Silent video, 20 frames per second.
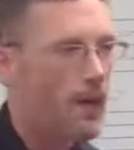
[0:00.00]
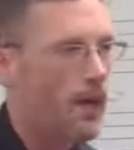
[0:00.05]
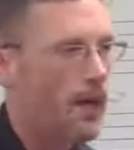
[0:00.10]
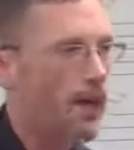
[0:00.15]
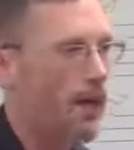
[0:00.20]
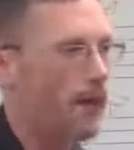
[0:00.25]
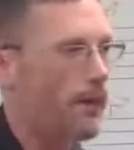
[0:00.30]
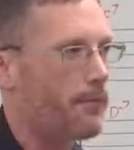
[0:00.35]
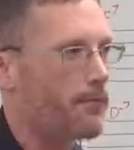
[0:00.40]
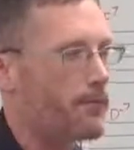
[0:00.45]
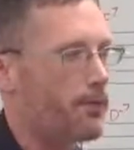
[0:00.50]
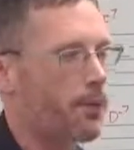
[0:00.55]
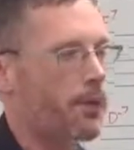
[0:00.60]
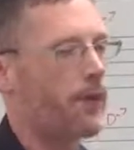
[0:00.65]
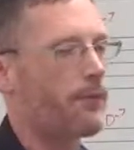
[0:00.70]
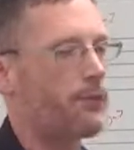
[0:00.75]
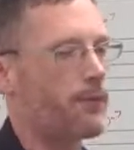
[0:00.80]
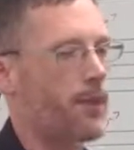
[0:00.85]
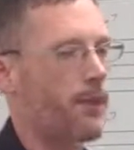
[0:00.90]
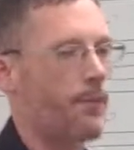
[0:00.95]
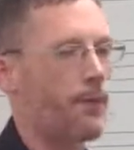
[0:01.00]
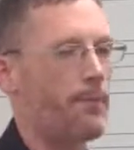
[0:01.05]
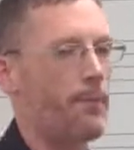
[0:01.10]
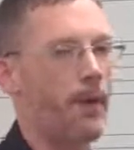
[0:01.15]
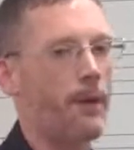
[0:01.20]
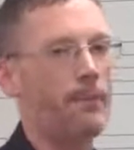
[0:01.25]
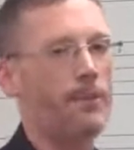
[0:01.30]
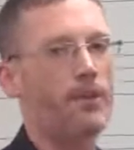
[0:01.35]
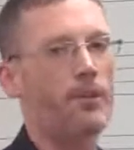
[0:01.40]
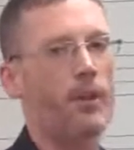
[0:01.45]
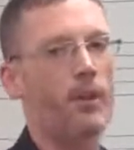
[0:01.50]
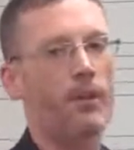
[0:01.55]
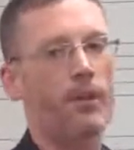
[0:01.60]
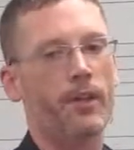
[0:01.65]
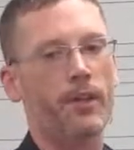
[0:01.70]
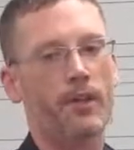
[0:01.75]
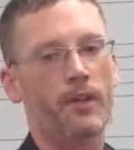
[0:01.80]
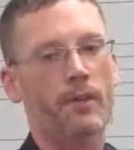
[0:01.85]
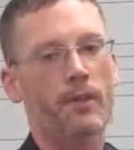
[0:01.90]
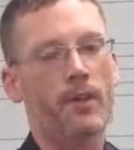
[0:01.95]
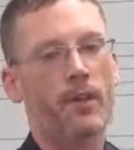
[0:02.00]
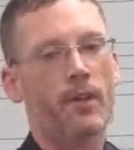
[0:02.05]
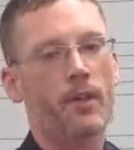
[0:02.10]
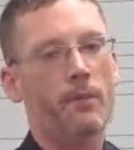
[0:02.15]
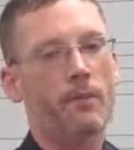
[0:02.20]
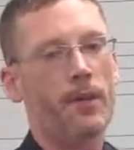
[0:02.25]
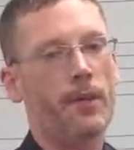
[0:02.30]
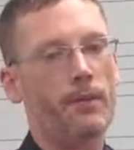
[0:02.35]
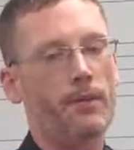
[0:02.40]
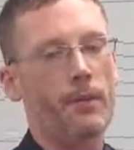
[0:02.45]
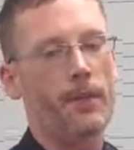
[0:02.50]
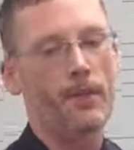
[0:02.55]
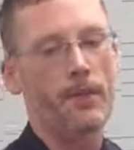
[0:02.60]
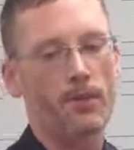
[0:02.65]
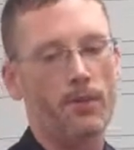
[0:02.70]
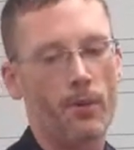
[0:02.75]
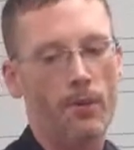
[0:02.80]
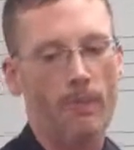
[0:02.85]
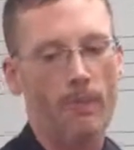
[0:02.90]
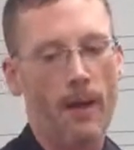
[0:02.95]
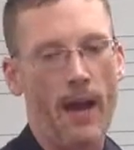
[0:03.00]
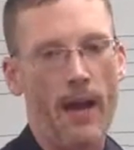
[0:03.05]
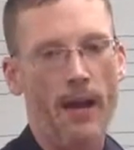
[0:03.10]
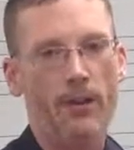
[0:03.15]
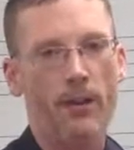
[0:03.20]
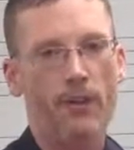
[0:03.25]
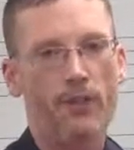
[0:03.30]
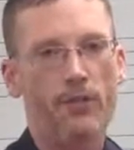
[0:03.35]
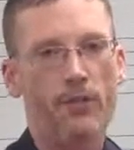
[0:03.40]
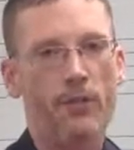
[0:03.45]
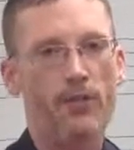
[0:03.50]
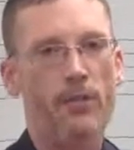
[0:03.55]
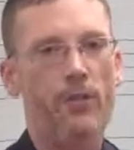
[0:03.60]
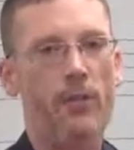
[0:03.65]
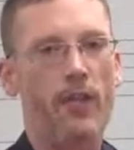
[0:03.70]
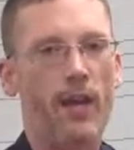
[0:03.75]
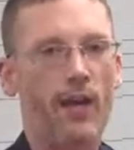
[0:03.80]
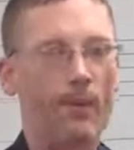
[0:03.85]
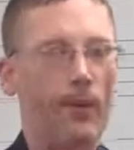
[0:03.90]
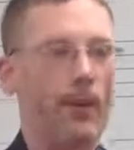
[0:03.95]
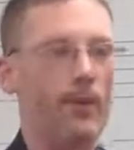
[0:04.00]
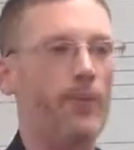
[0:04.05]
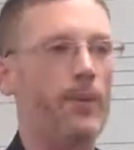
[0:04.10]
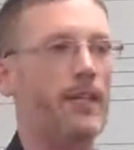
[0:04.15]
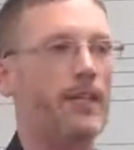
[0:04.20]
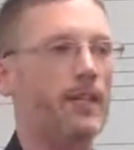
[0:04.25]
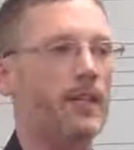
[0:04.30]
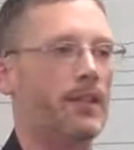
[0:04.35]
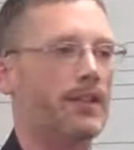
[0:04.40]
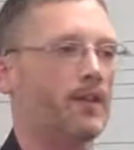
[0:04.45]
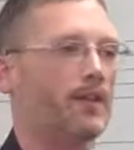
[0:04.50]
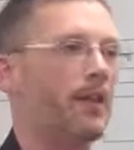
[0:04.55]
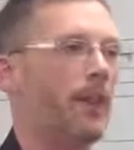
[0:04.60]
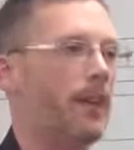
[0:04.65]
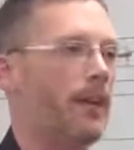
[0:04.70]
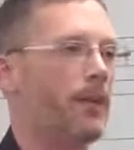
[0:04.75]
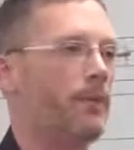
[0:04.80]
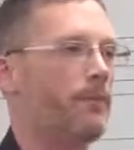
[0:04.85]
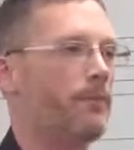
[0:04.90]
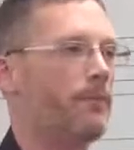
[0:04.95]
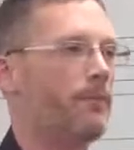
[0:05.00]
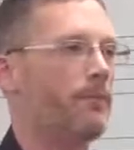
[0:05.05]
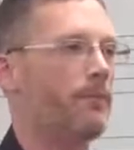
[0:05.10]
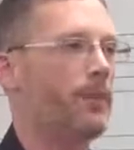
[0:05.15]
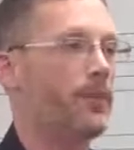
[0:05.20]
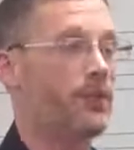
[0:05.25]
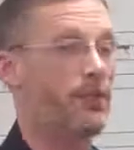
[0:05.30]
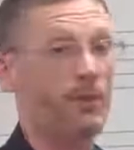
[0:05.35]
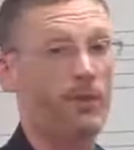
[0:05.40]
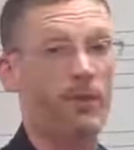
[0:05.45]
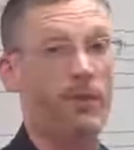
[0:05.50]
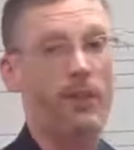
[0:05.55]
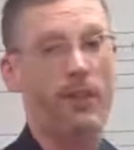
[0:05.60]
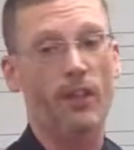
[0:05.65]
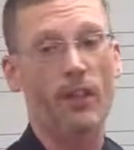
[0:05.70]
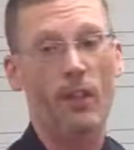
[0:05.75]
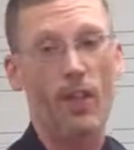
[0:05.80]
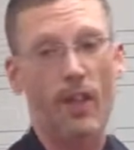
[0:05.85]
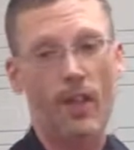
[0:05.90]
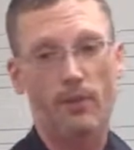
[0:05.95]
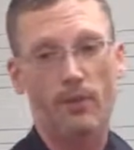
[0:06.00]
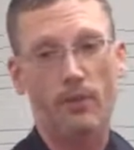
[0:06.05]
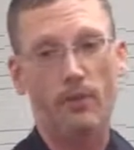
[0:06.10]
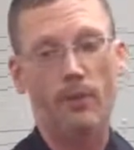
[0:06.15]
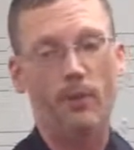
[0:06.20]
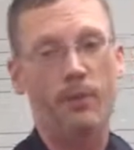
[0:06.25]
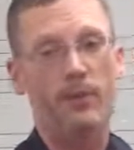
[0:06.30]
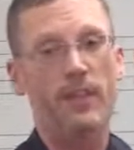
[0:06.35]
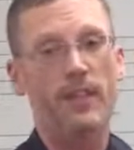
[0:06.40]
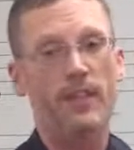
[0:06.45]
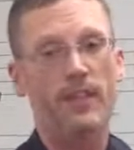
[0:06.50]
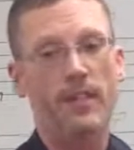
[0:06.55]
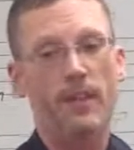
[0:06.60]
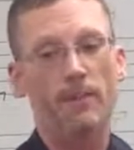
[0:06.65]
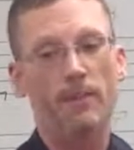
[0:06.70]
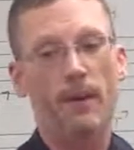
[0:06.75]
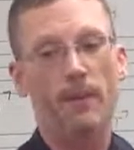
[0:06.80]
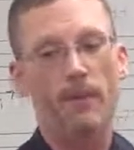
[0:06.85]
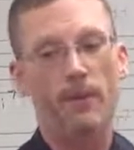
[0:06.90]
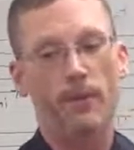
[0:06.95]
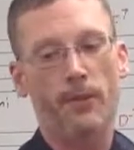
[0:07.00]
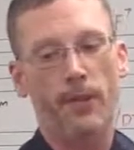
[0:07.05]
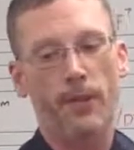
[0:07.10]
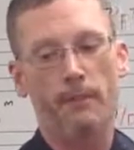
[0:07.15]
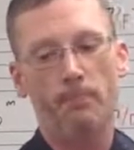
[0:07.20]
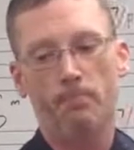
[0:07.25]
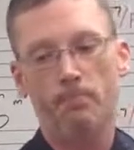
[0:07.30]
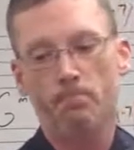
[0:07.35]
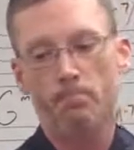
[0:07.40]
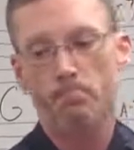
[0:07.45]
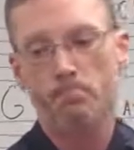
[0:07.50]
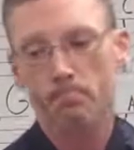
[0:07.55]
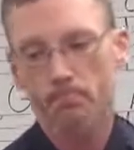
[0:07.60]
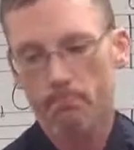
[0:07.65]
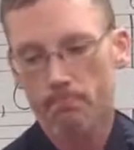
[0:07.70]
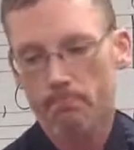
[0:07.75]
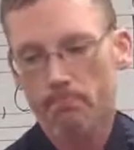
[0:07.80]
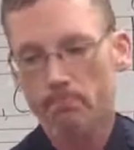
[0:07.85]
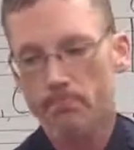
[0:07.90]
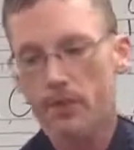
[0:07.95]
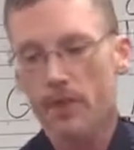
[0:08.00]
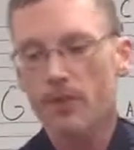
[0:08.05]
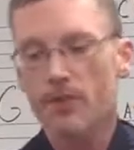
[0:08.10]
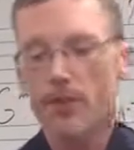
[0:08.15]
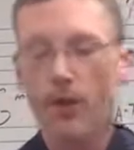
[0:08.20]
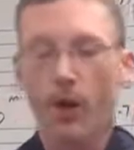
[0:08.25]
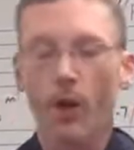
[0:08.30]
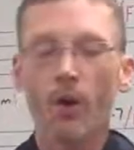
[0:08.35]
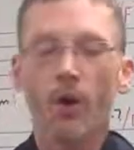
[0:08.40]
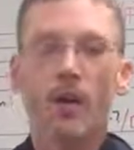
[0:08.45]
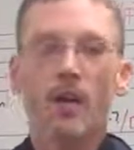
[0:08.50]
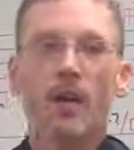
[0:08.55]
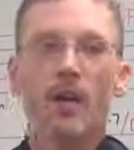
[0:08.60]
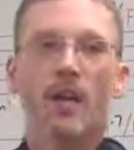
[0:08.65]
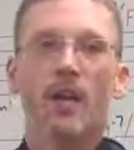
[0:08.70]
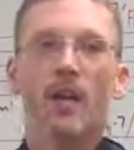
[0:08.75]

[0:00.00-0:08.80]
until we're comfortable that we probably don't want to play with any sort of background, just so that way we can make sure we don't get lost with it, or we can keep up with it. So